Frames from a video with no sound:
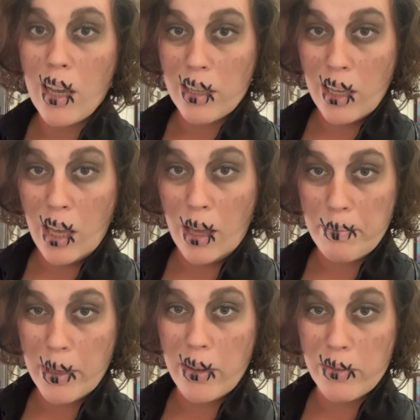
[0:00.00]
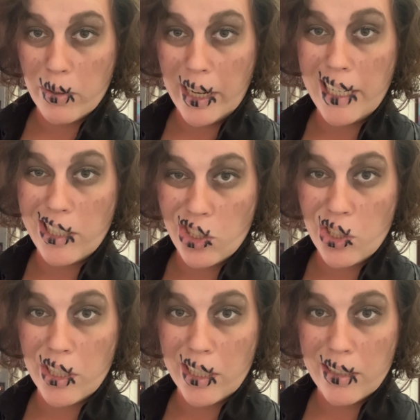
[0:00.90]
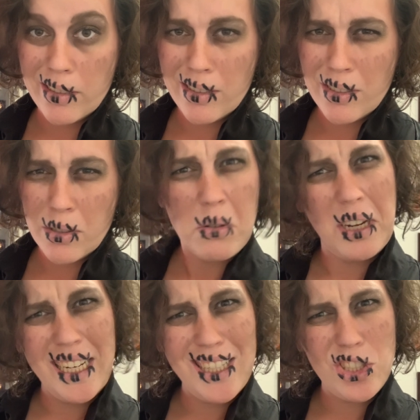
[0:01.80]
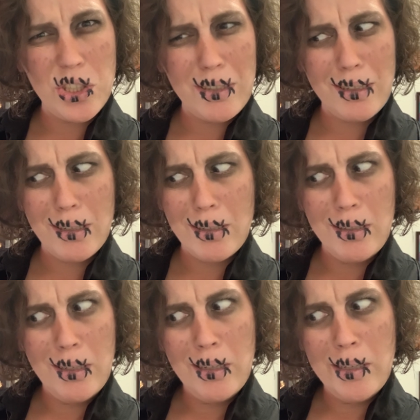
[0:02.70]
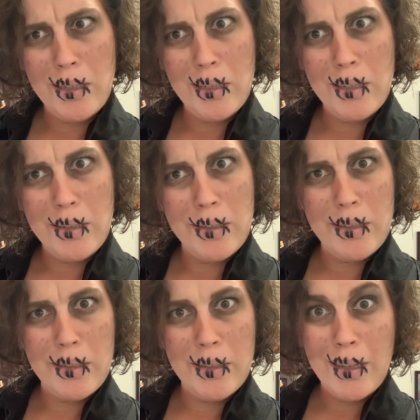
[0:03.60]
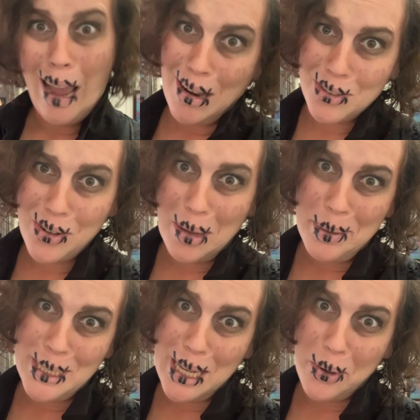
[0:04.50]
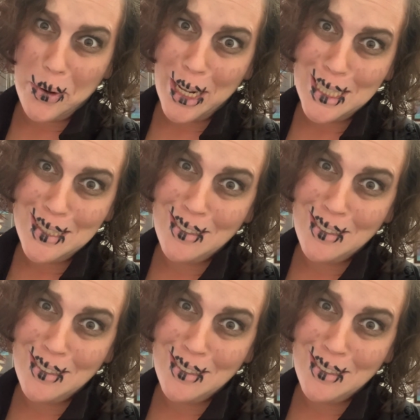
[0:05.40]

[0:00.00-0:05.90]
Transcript: cup of granite sugar. Granite sugar? I don't know, I've been dead a while.